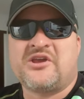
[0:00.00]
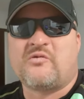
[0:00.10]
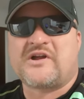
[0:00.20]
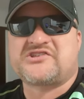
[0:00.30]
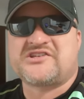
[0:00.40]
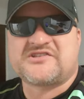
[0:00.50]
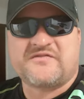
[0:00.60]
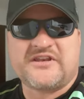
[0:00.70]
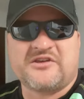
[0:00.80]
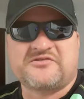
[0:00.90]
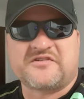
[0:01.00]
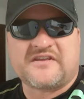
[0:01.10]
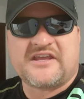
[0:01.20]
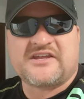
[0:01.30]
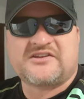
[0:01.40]
watching this video till
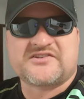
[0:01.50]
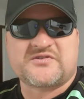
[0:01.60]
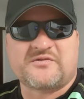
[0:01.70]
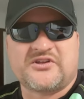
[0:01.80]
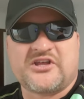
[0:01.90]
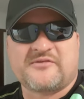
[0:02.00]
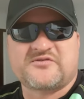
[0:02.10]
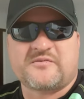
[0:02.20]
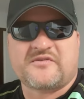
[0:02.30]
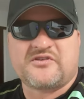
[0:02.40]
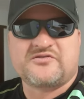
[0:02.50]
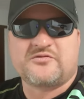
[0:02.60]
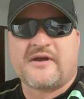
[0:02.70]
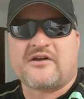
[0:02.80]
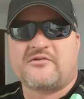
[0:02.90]
the end, because it really helps me with
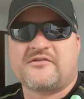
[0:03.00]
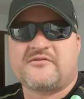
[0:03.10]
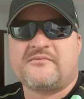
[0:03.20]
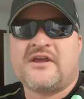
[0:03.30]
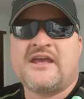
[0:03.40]
YouTube algorithm.